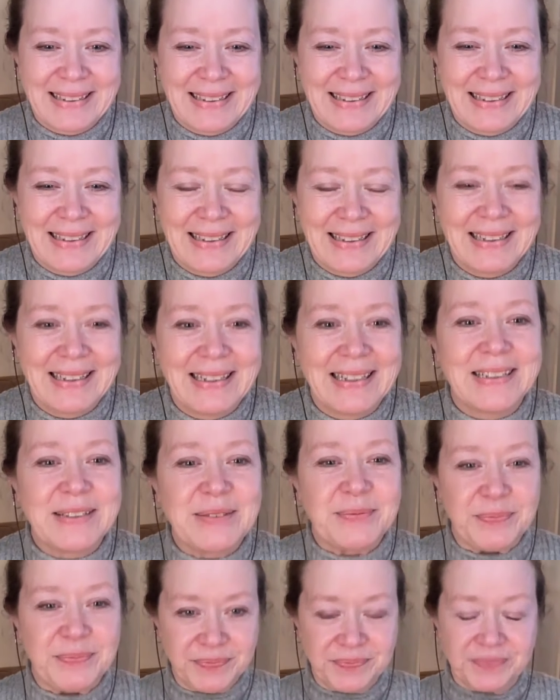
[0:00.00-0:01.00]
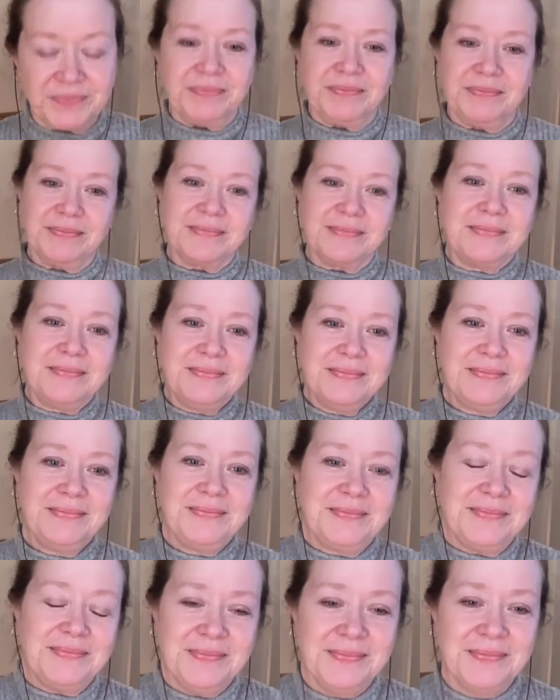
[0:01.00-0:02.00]

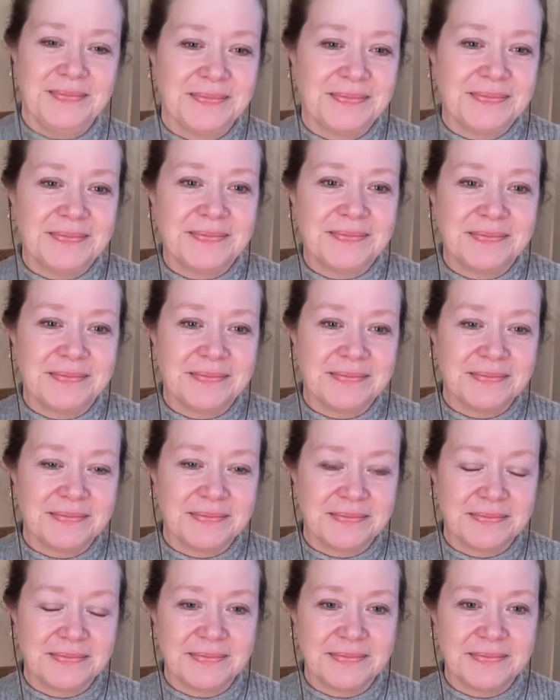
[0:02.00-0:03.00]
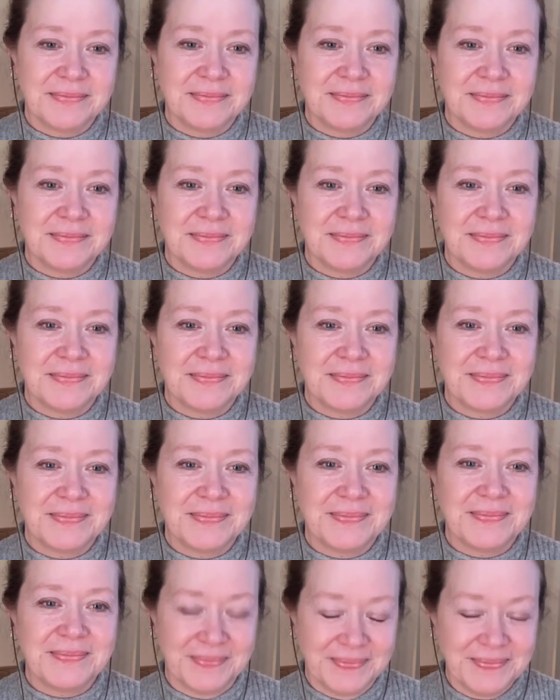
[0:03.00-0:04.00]

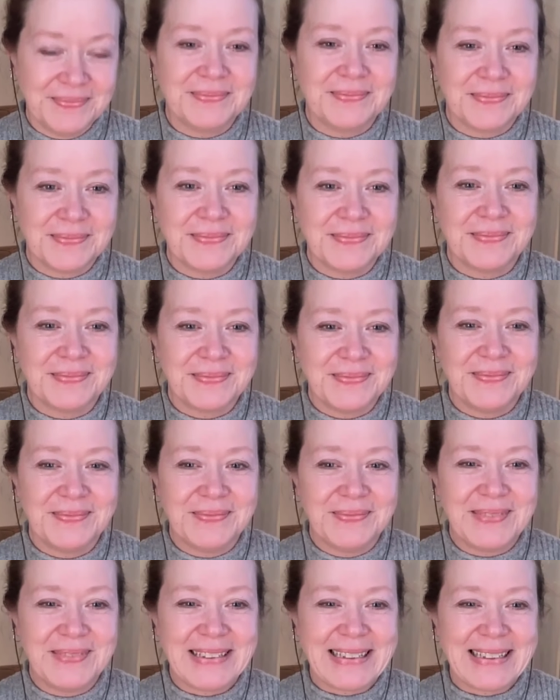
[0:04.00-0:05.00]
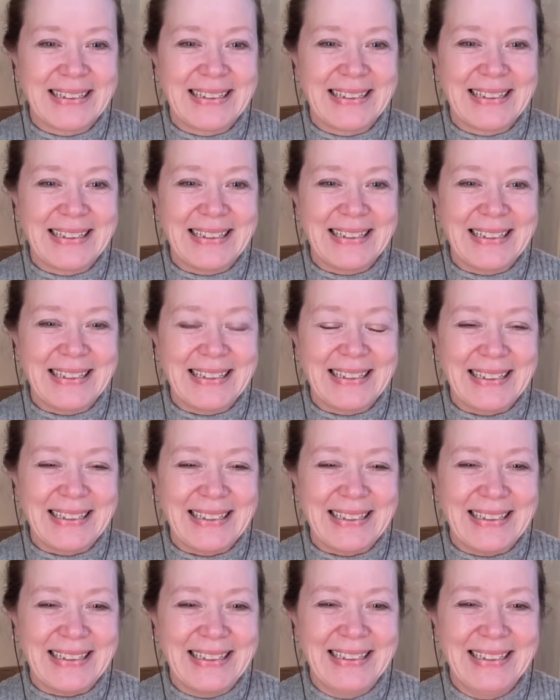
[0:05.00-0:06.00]
No words are spoken by the person on screen.